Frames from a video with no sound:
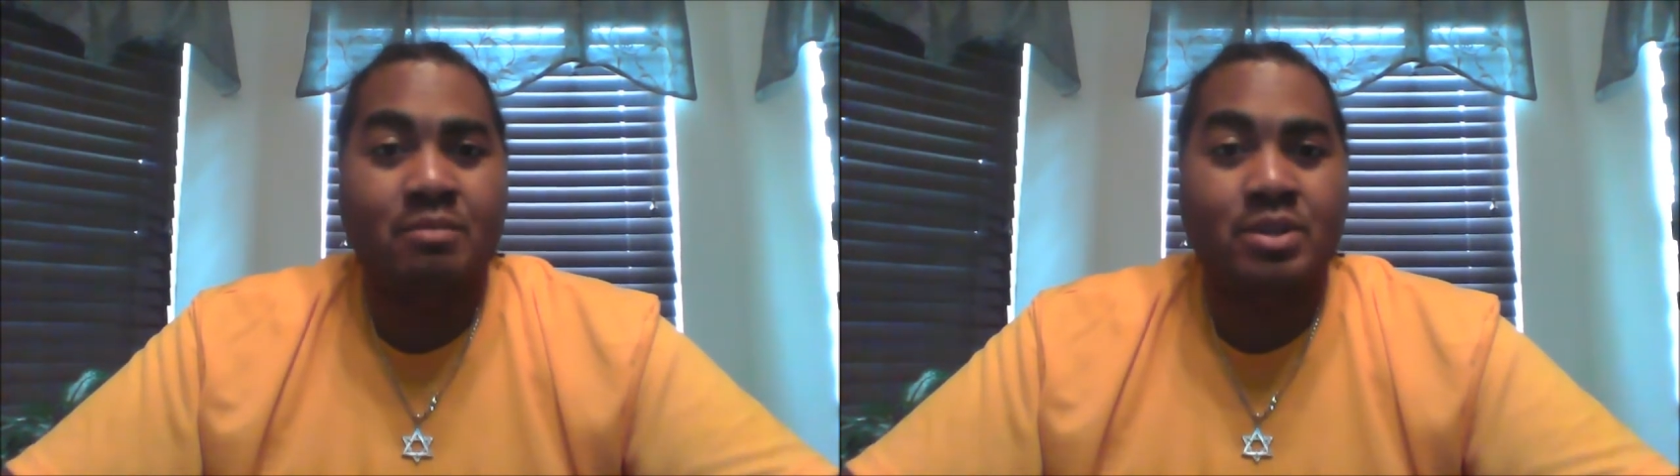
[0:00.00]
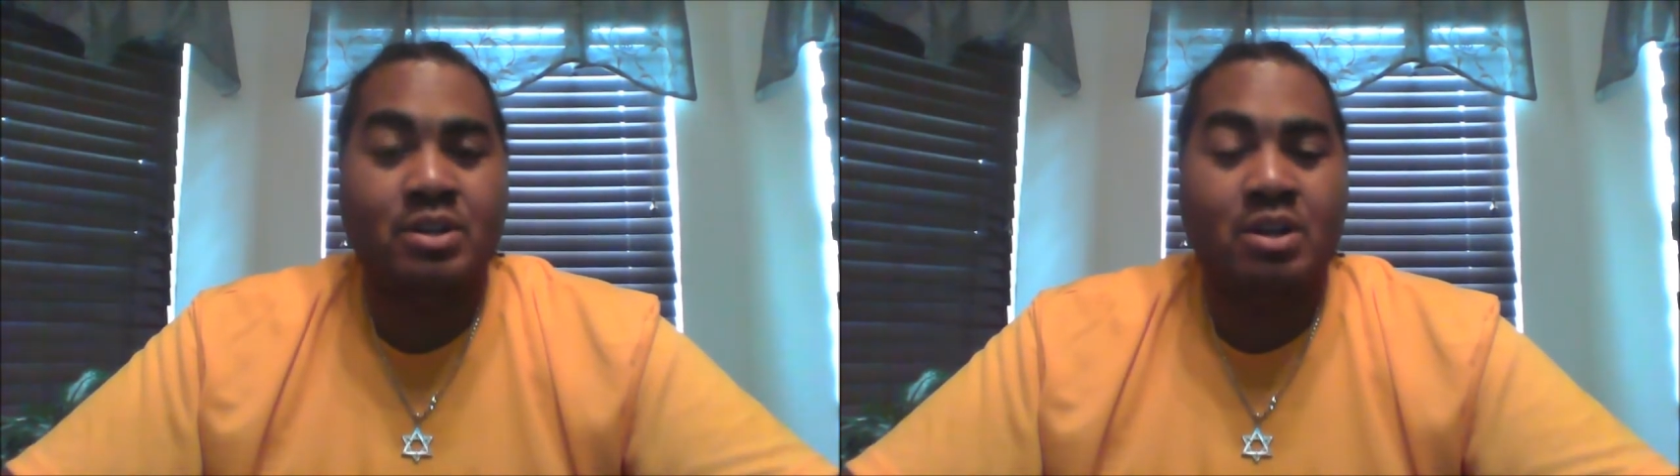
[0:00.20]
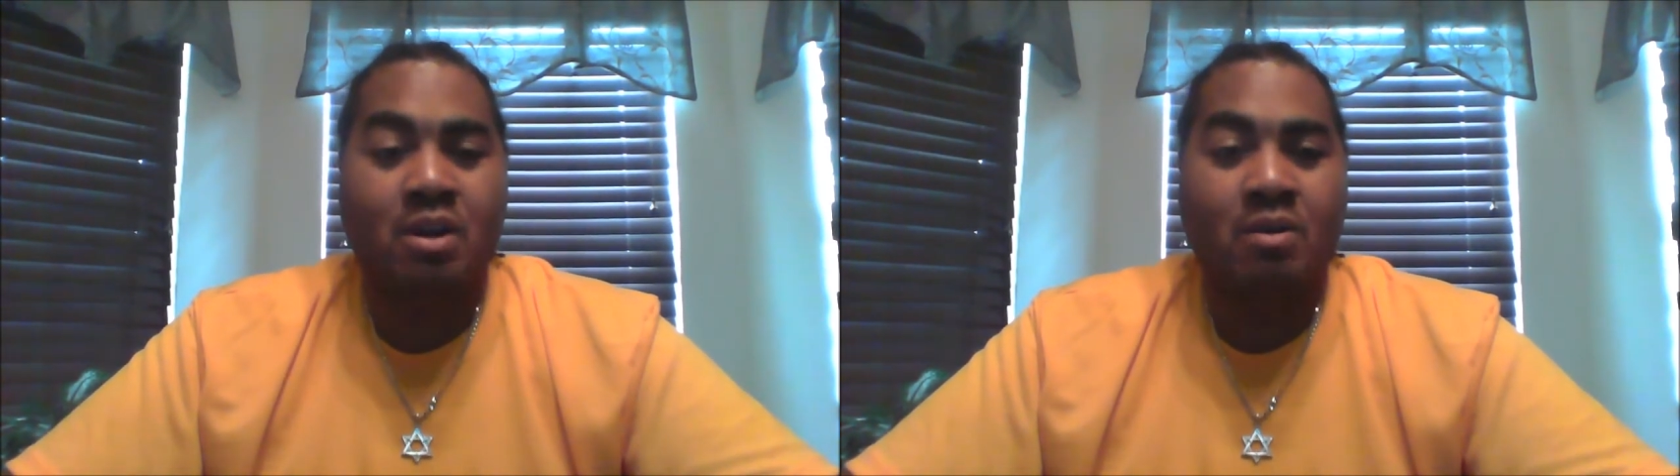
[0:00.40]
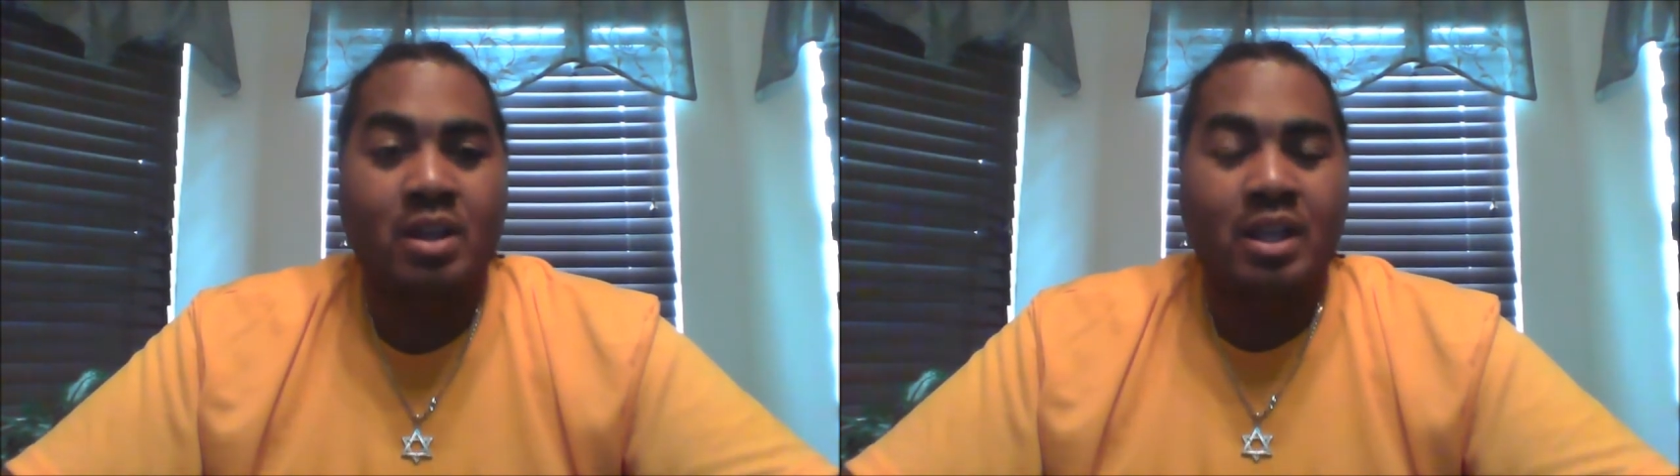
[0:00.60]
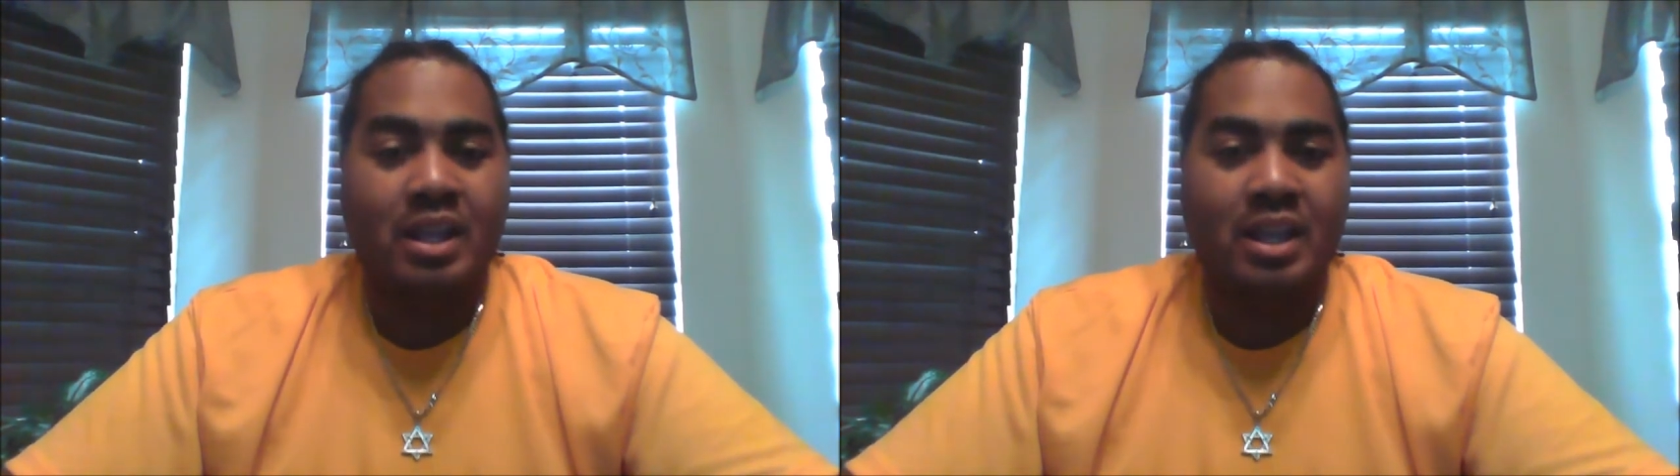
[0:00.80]
You know?
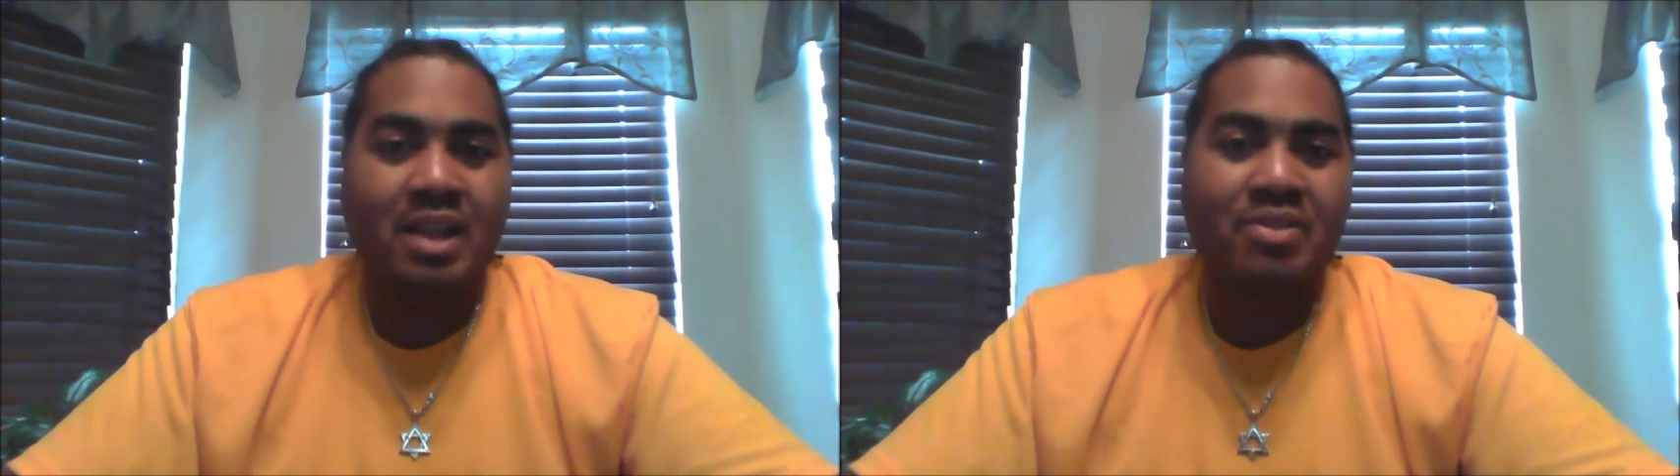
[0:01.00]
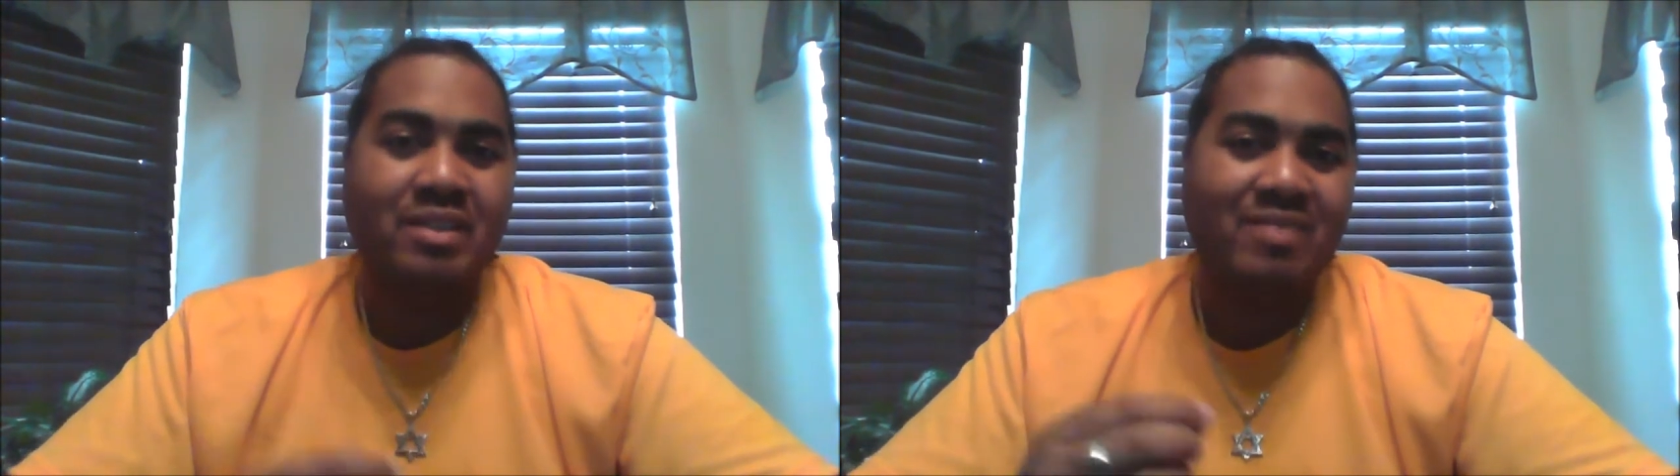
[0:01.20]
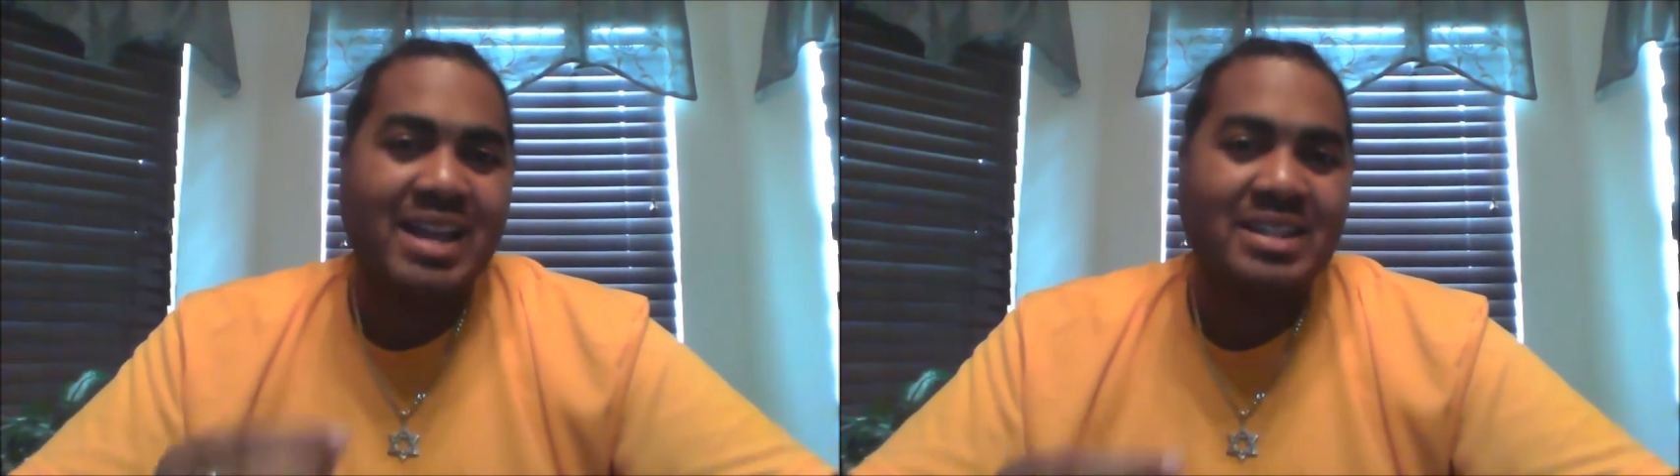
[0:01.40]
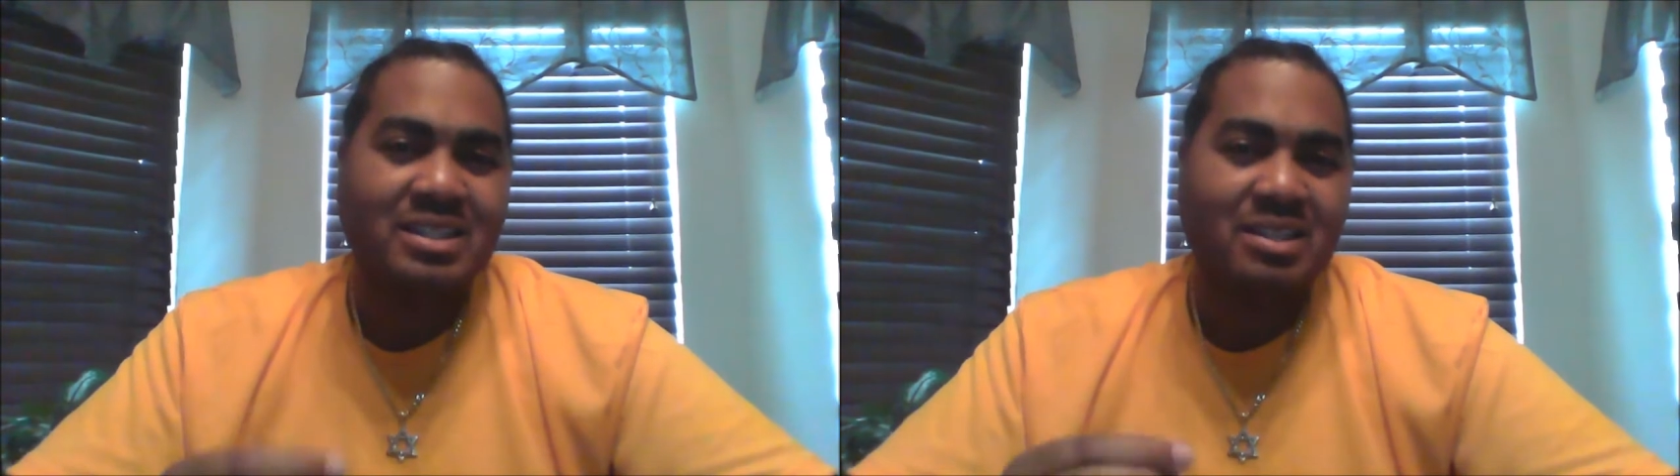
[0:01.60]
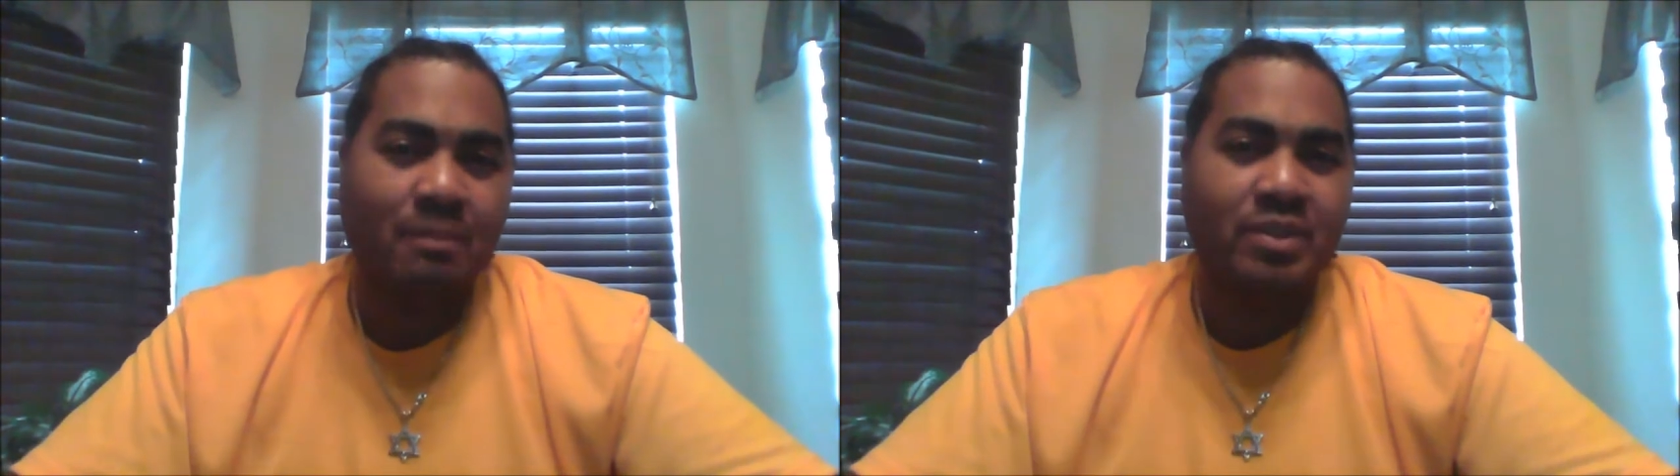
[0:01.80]
And I think that's
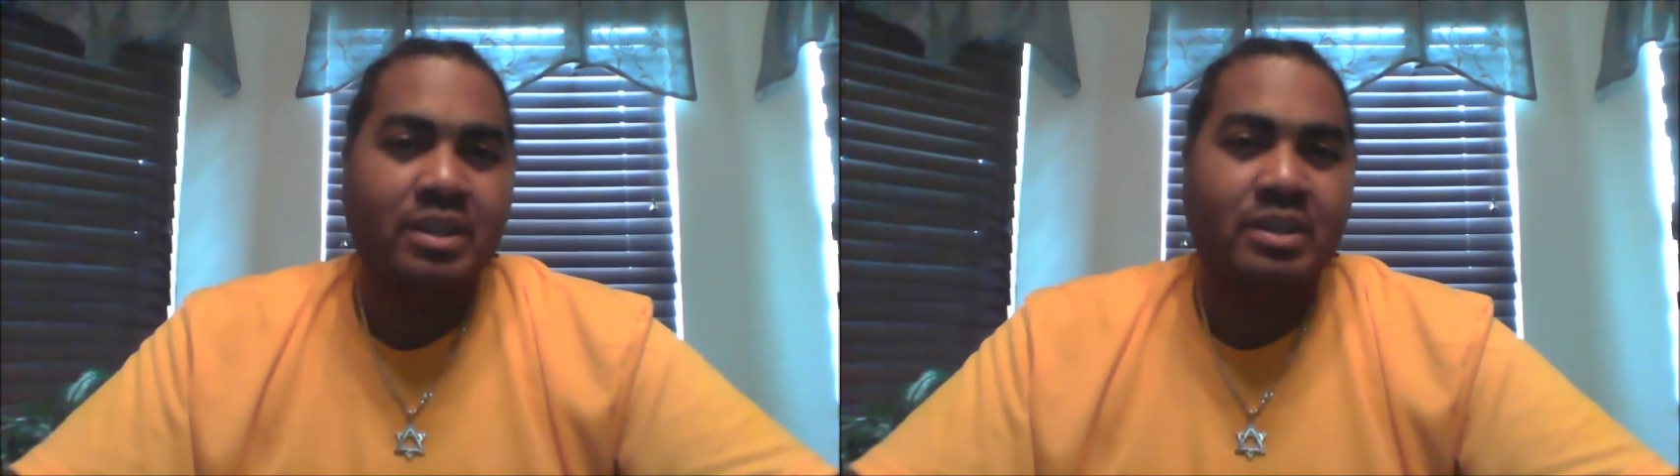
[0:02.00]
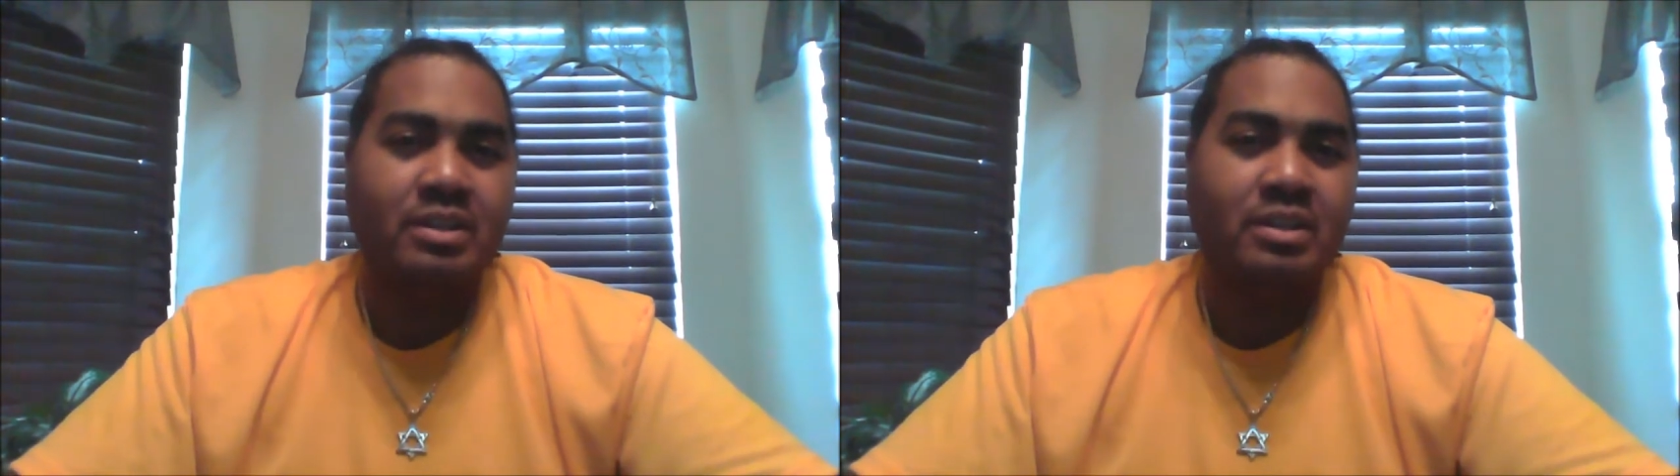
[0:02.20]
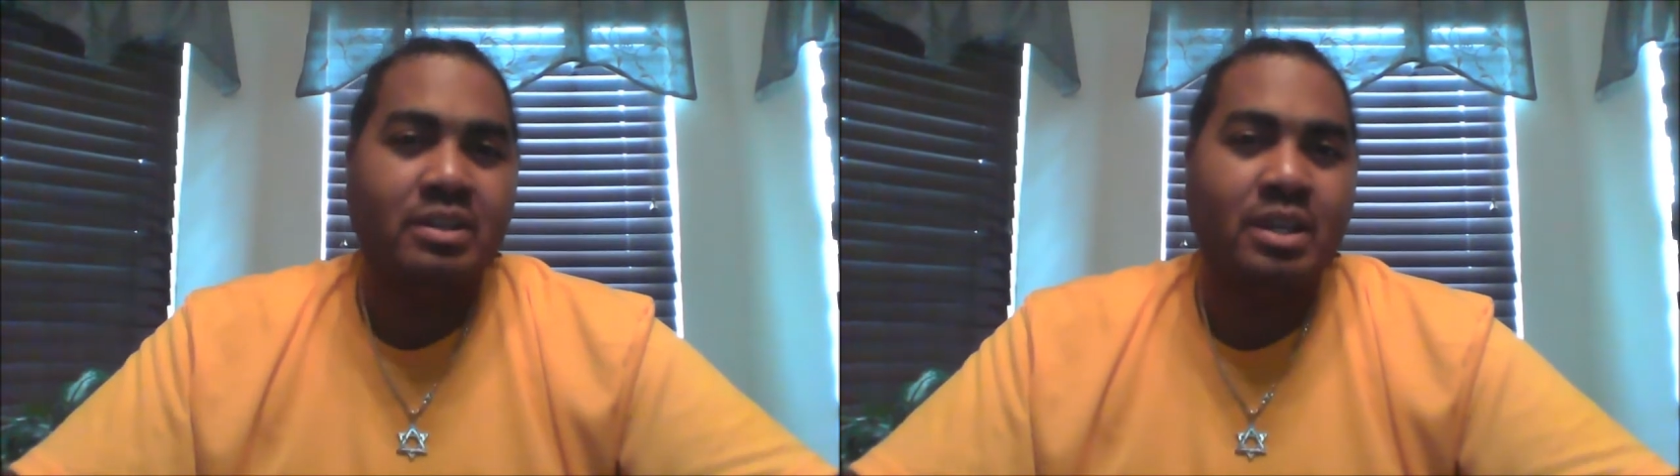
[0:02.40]
something